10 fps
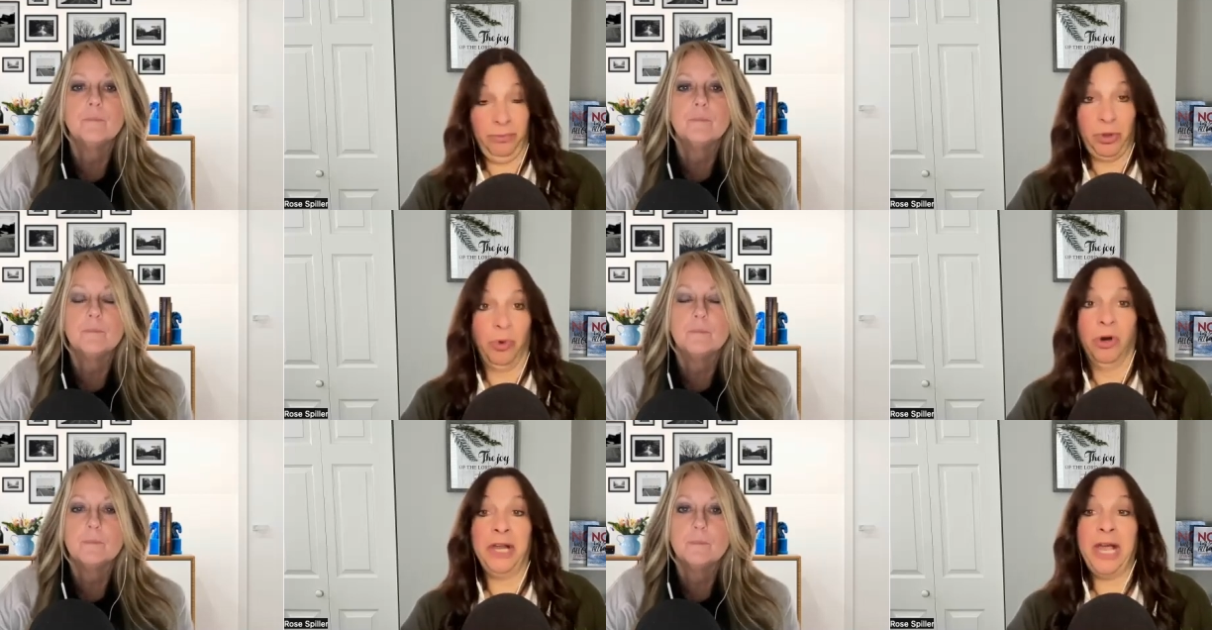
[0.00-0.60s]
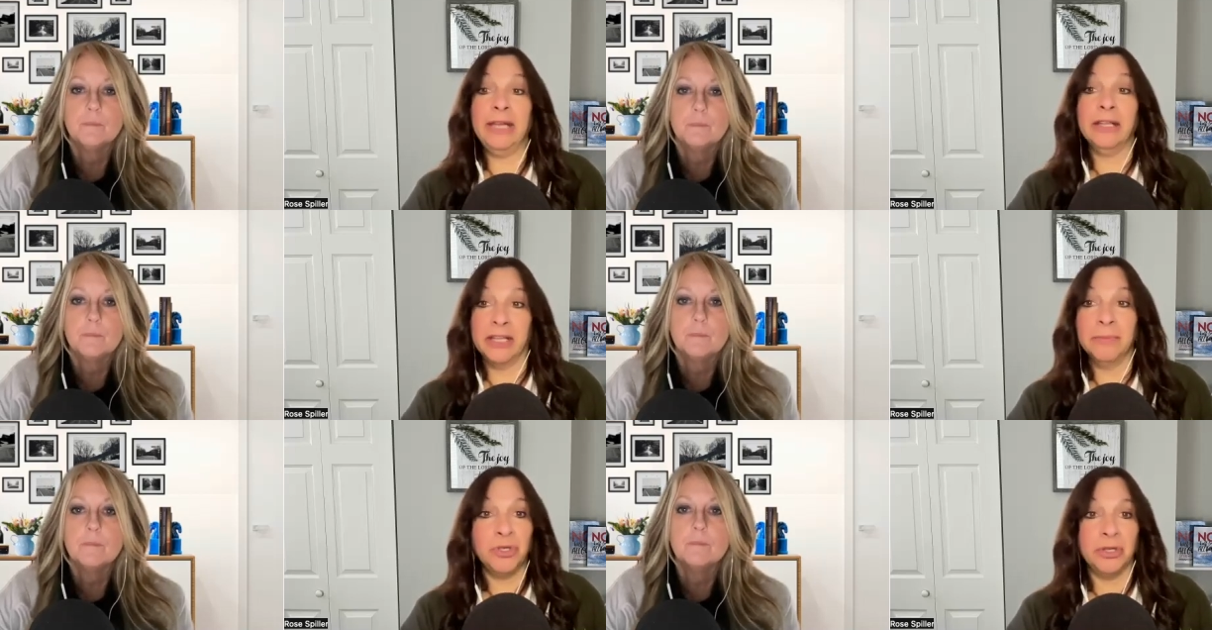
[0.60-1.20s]
Speaker 1: The world hated
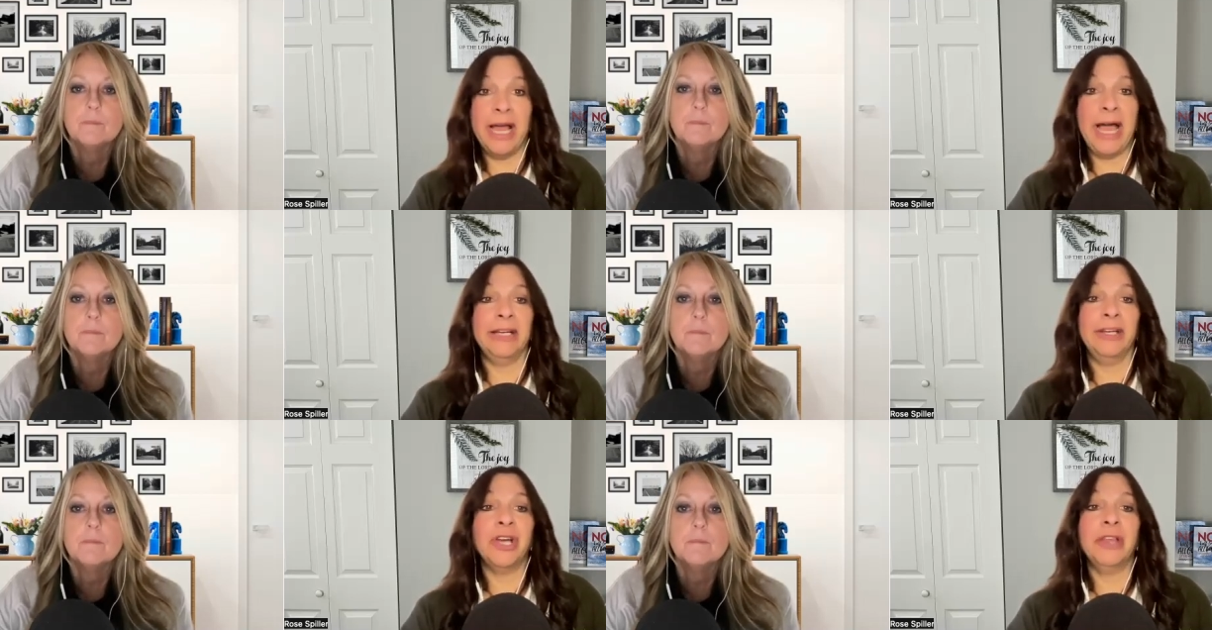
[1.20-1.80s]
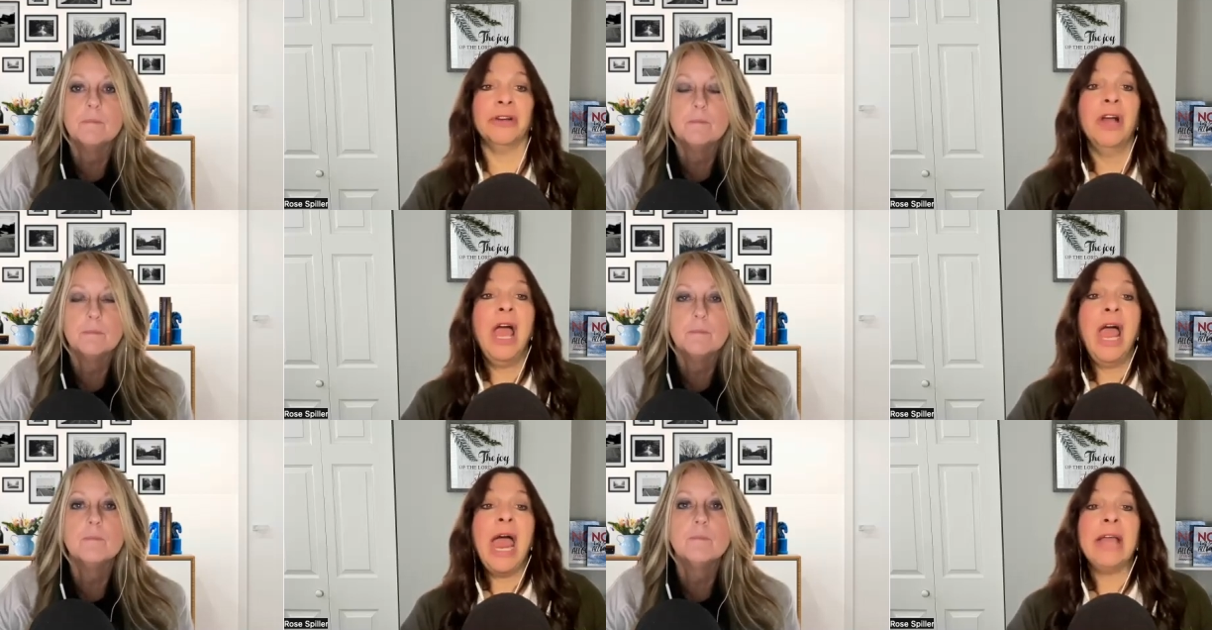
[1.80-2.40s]
them, so they had each other.
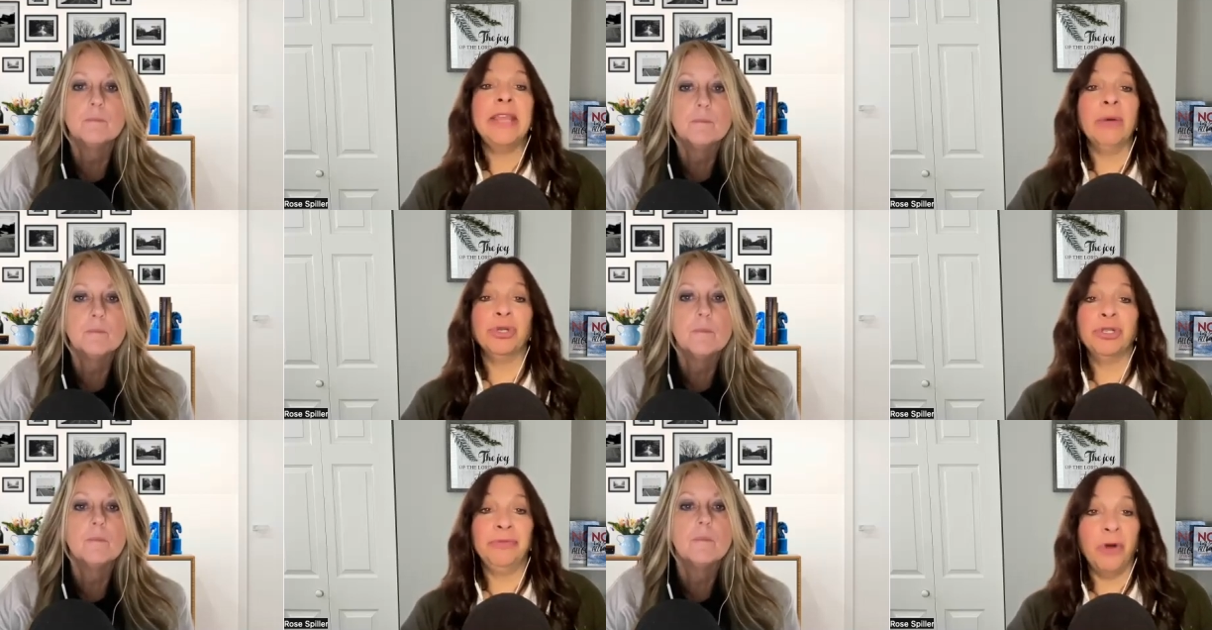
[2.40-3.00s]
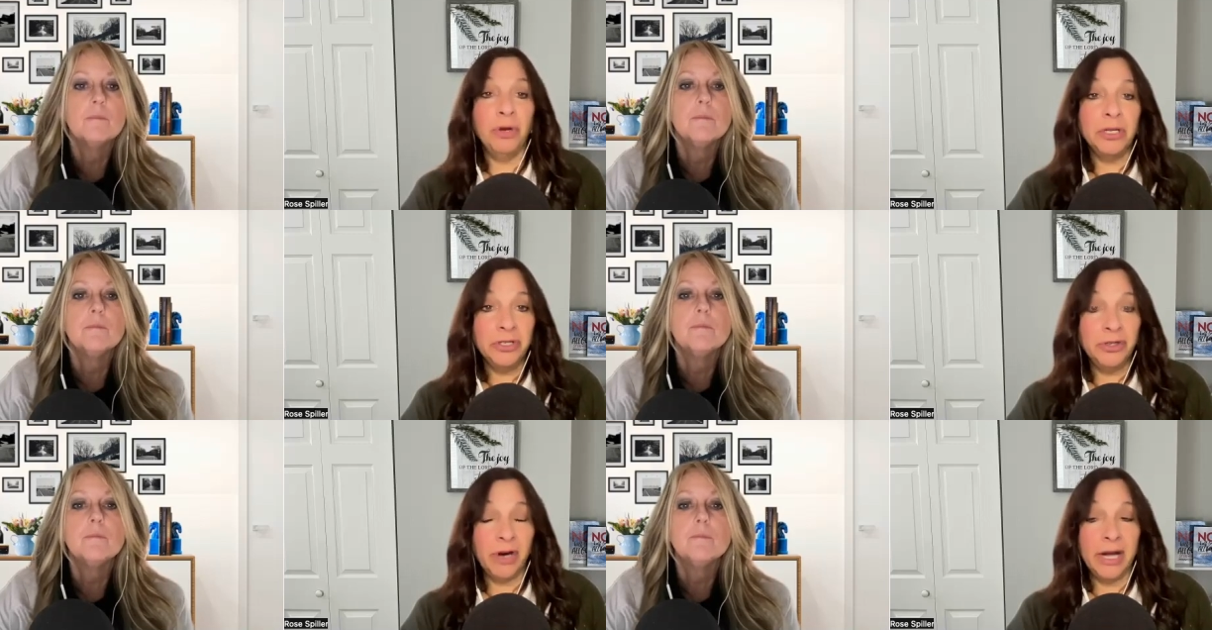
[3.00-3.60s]
They were devoted to
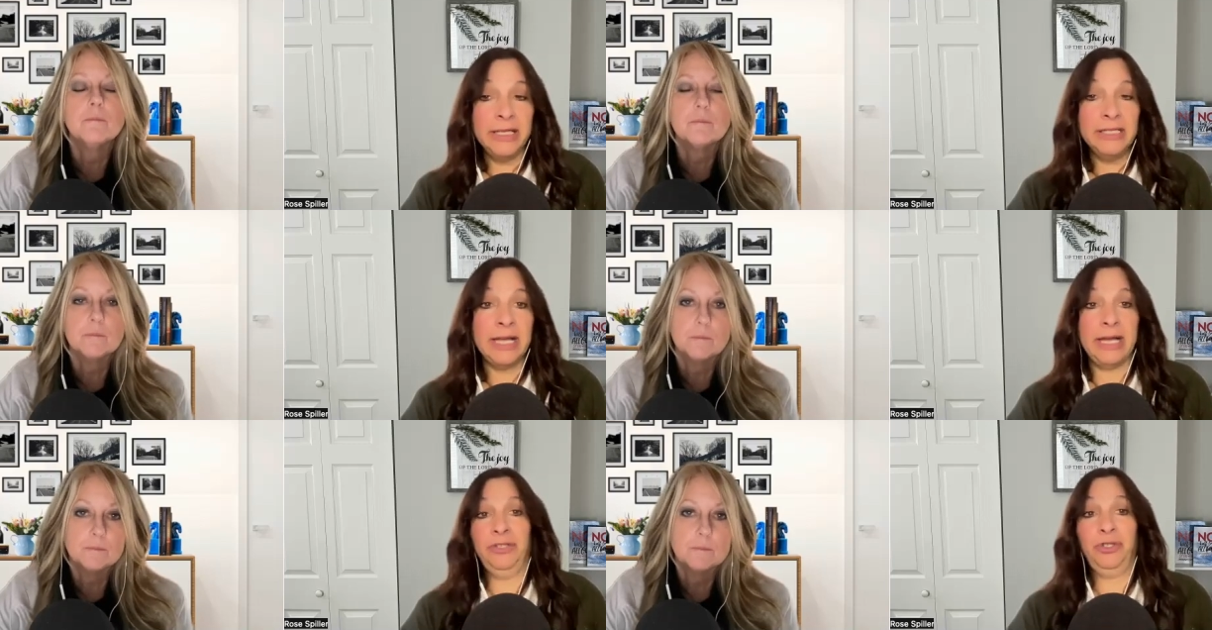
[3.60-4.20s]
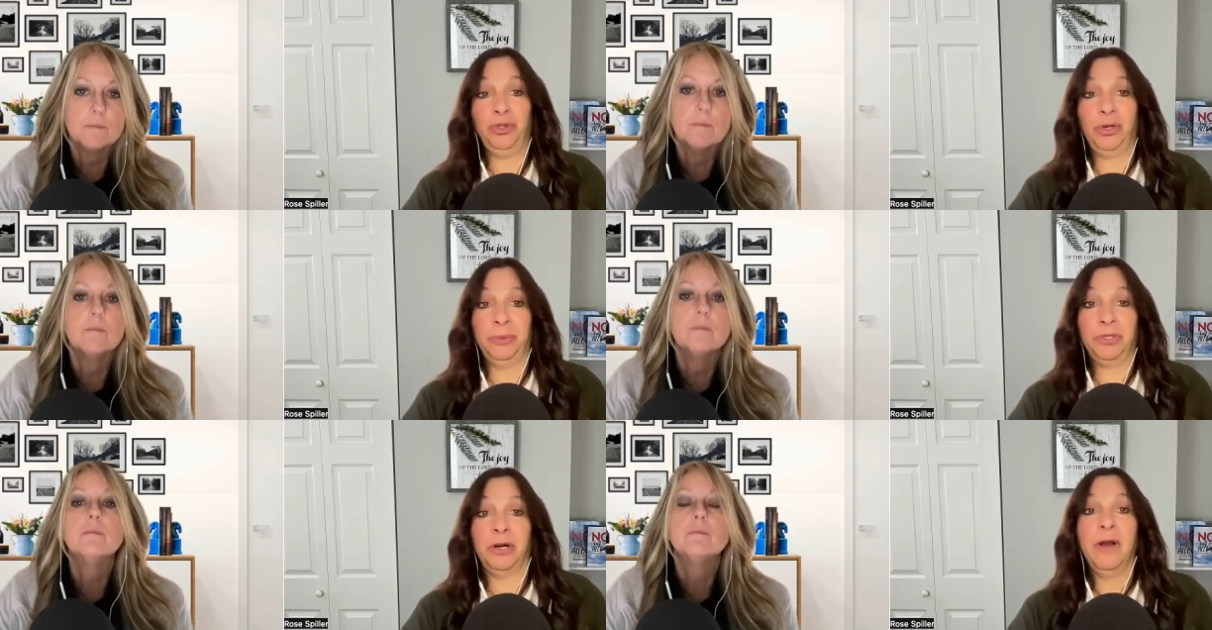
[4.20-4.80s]
Christ and to
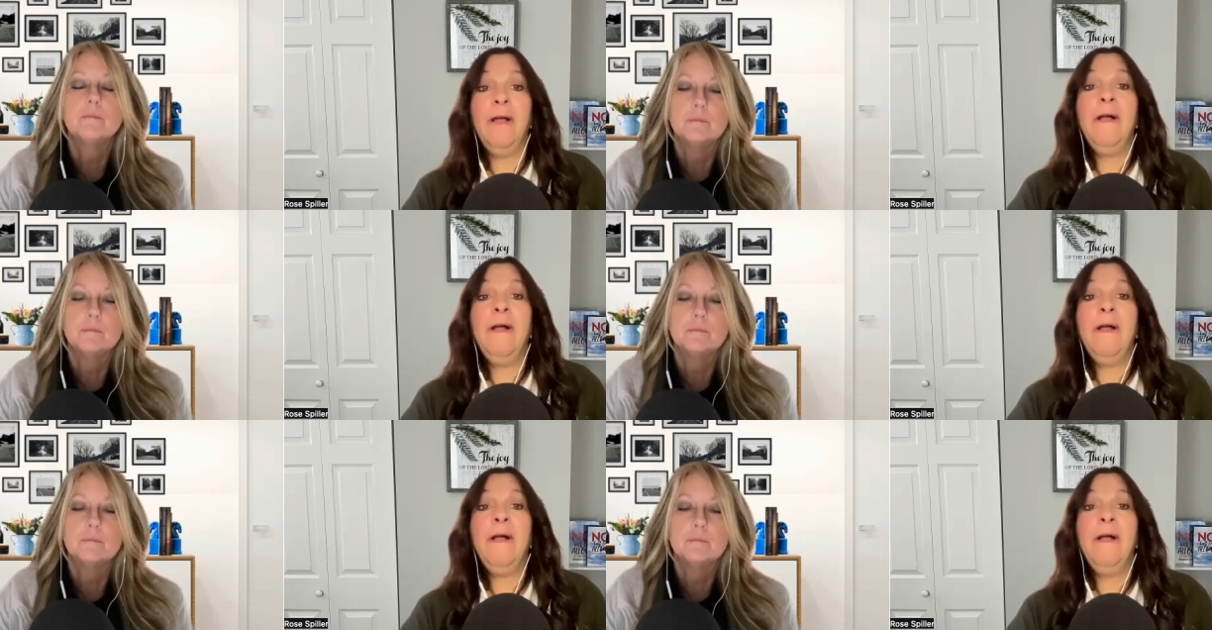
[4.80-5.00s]
Scripture.